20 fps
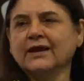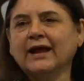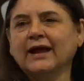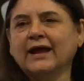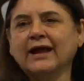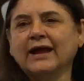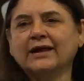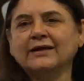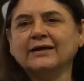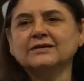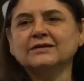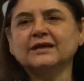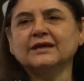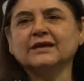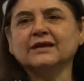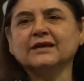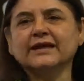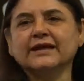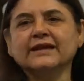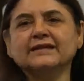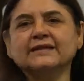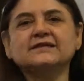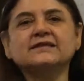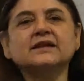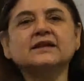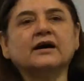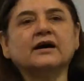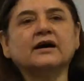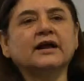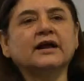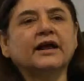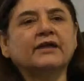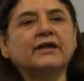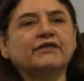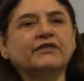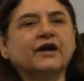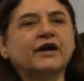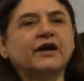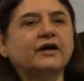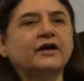and get her
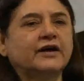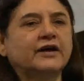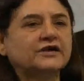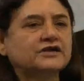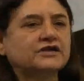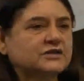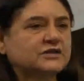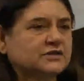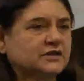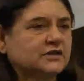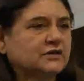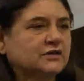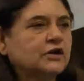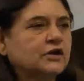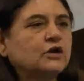FIR registered.